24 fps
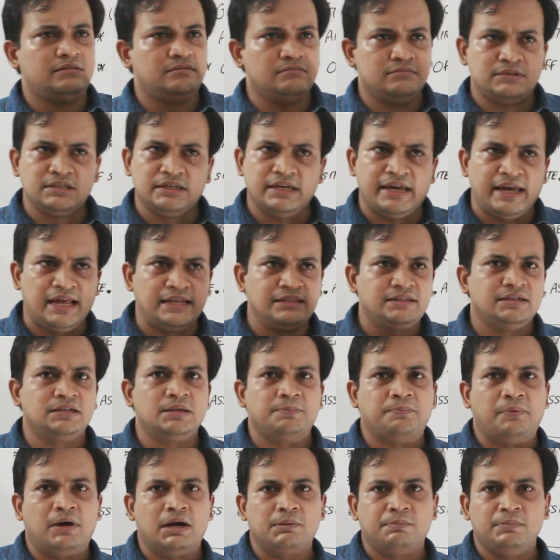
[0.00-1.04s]
the health
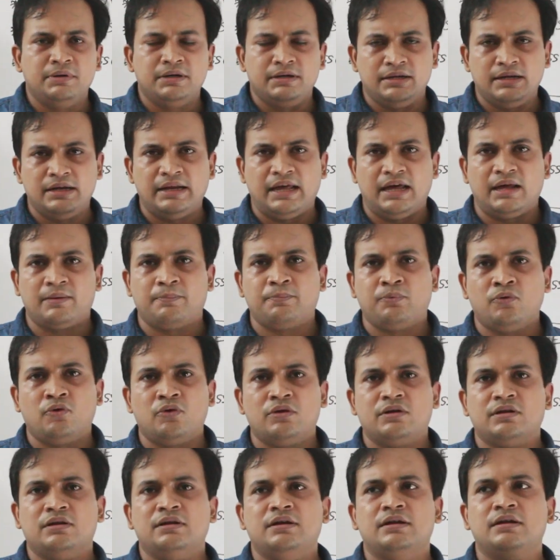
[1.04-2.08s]
department in an
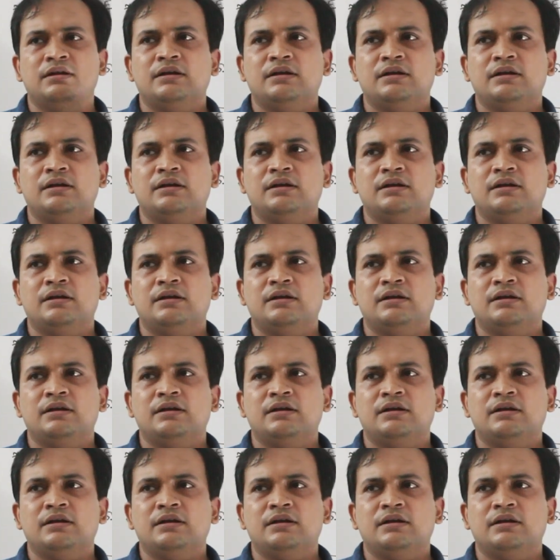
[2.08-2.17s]
airport